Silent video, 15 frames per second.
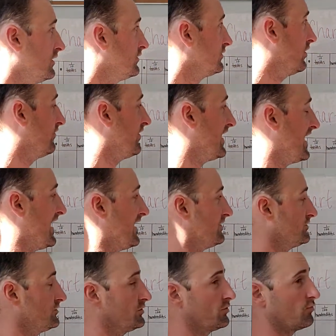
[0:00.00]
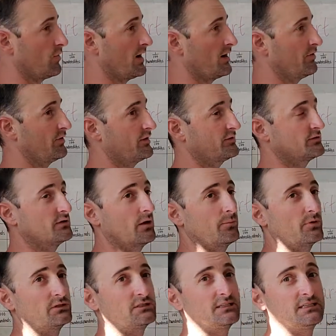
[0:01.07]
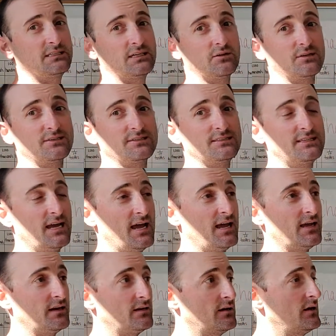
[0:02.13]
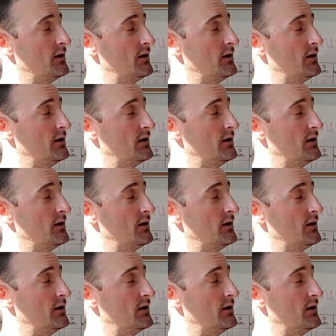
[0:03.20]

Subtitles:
So if I asked you to round this number to the nearest 10,